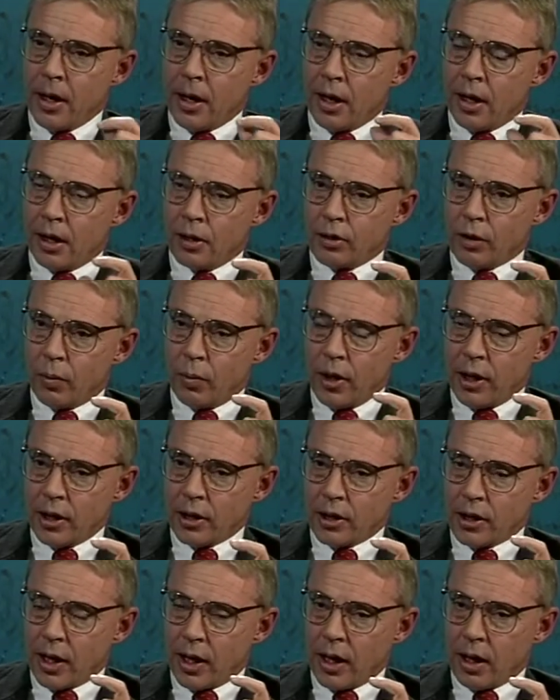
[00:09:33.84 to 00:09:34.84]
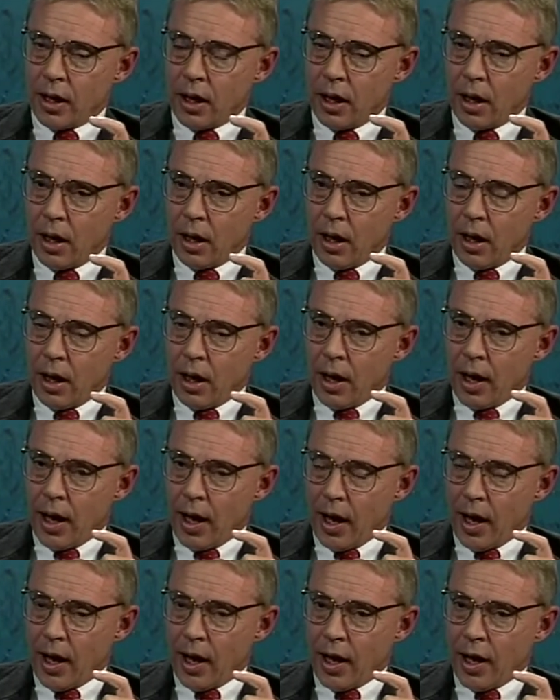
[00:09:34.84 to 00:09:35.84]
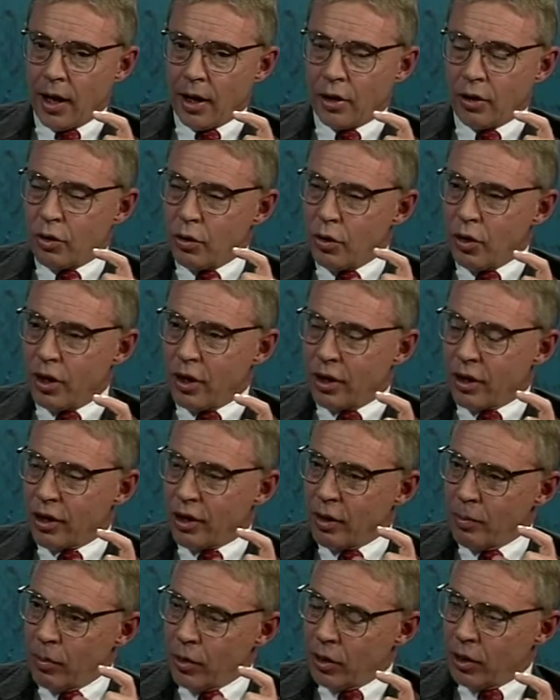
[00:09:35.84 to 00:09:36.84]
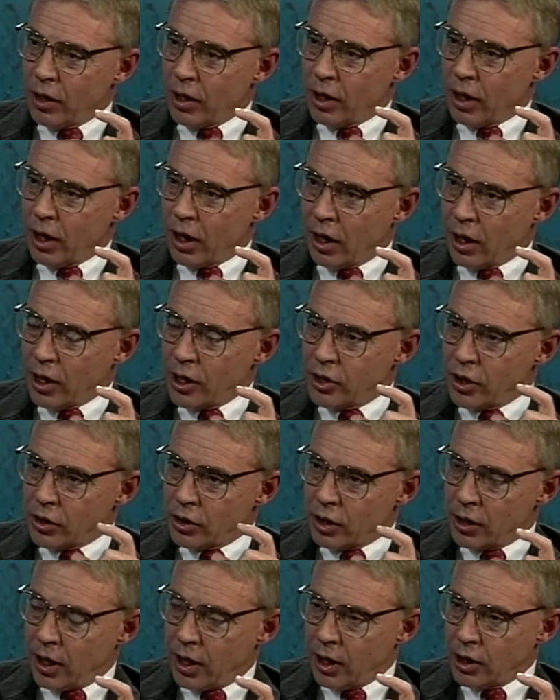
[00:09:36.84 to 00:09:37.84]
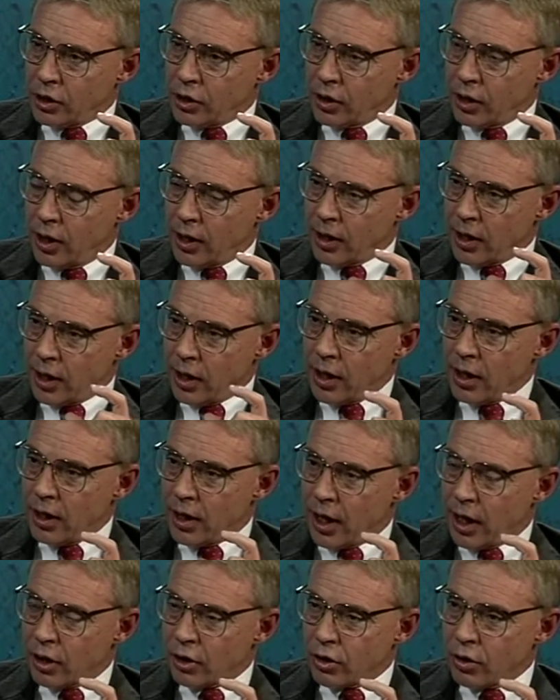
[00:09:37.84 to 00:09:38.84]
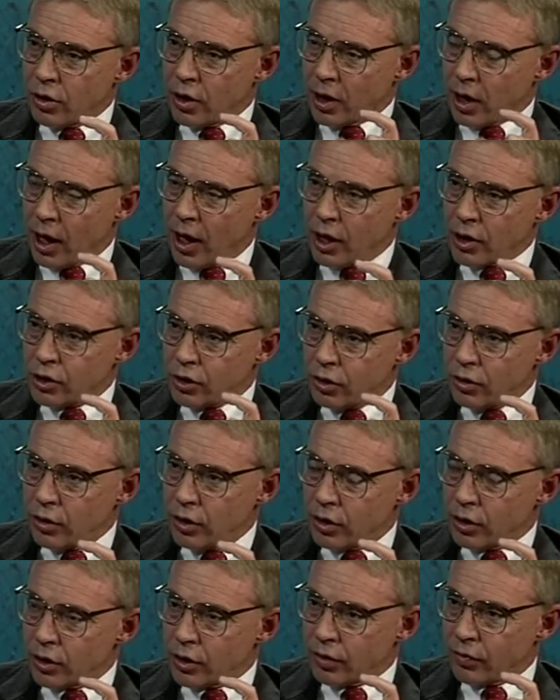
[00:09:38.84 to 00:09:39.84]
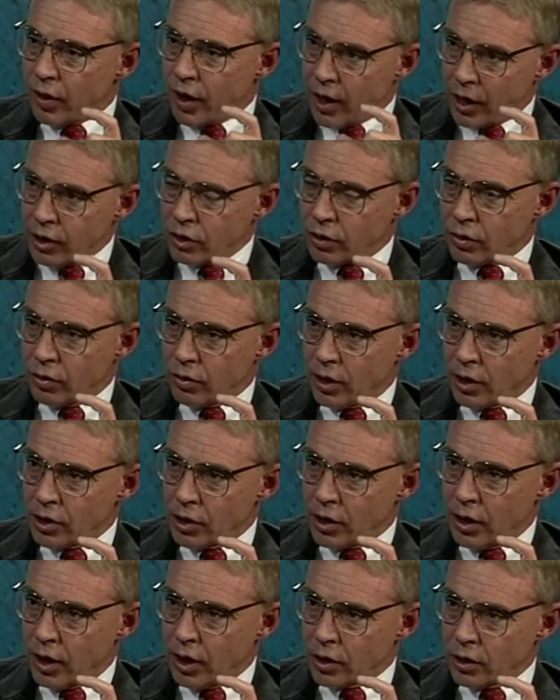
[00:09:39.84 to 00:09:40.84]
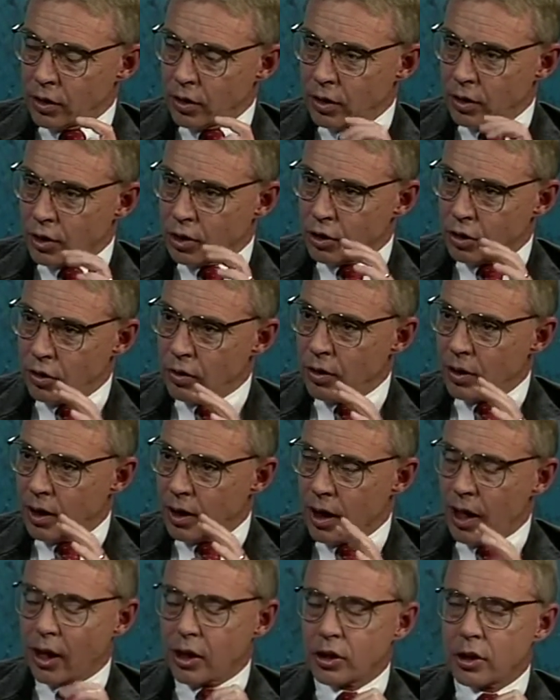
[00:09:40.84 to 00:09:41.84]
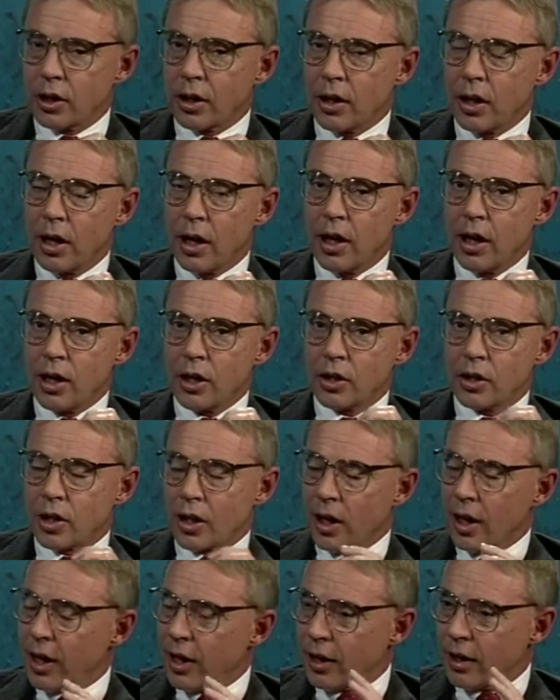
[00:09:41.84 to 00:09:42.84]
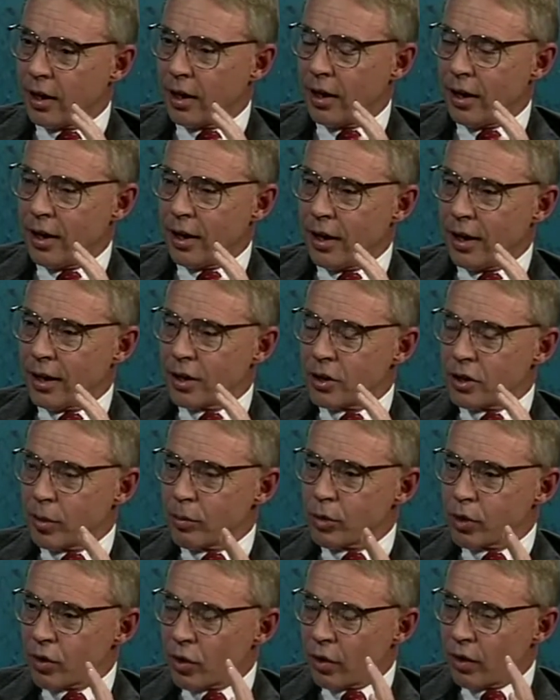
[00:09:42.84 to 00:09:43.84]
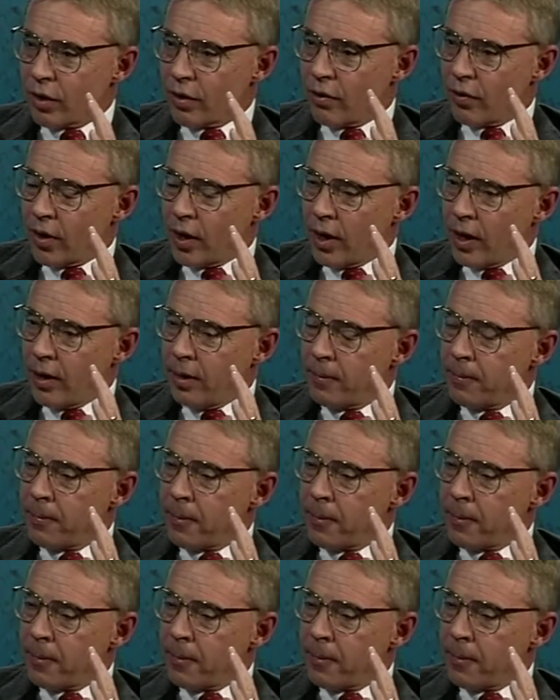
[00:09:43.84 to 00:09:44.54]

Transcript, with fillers: is that we can take a two year community college education and key that to the last two years of a high school education. And the student can actually select some sort of a